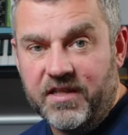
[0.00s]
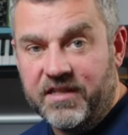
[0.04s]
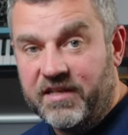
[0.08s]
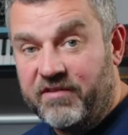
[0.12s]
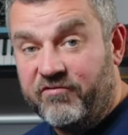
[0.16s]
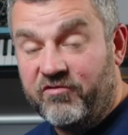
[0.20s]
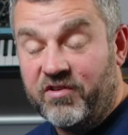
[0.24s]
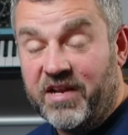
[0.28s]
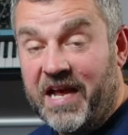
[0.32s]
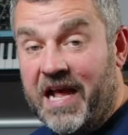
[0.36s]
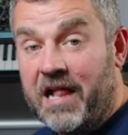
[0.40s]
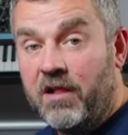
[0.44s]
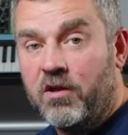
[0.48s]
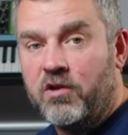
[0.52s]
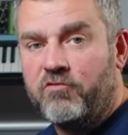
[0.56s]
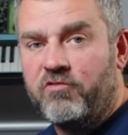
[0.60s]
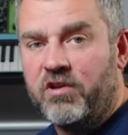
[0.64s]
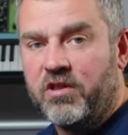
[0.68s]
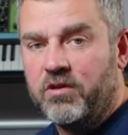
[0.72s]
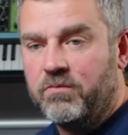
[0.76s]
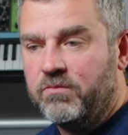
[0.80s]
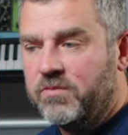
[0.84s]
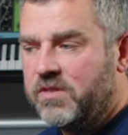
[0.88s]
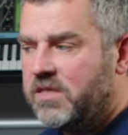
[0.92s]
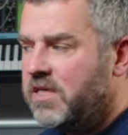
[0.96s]
the different
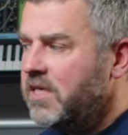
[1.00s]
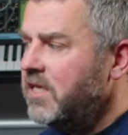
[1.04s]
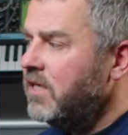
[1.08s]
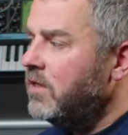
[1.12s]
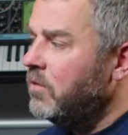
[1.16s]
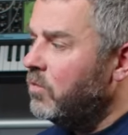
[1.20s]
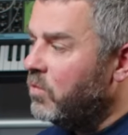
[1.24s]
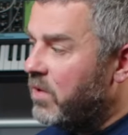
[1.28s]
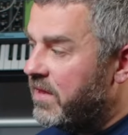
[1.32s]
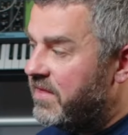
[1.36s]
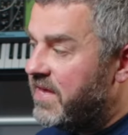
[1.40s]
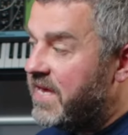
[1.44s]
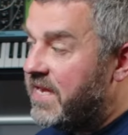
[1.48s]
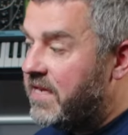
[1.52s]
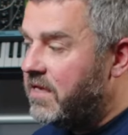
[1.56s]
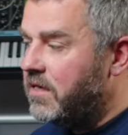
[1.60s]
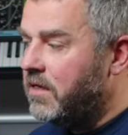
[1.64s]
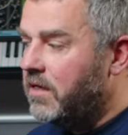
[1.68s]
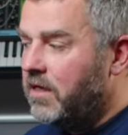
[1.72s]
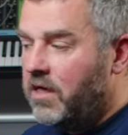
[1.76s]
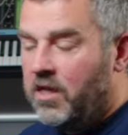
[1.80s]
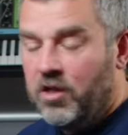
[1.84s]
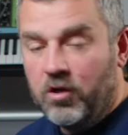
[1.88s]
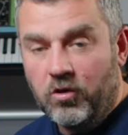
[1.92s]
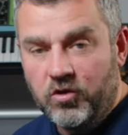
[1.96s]
algorithms
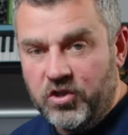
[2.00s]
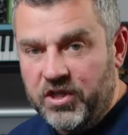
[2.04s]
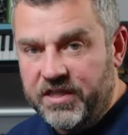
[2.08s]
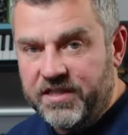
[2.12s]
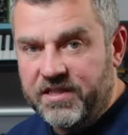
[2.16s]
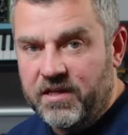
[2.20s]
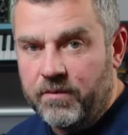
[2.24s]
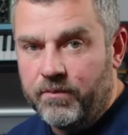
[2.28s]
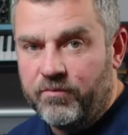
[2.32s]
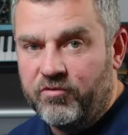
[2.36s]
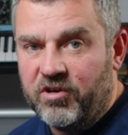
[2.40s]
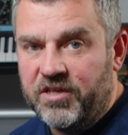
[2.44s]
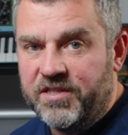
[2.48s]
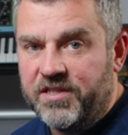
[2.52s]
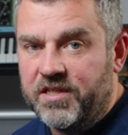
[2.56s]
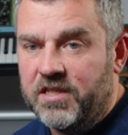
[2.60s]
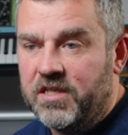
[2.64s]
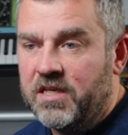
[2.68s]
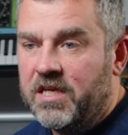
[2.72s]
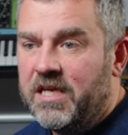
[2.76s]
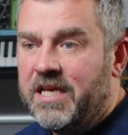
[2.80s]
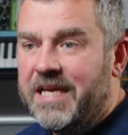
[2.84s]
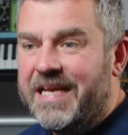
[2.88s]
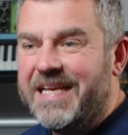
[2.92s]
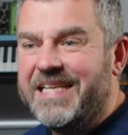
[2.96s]
within Logic's compressor,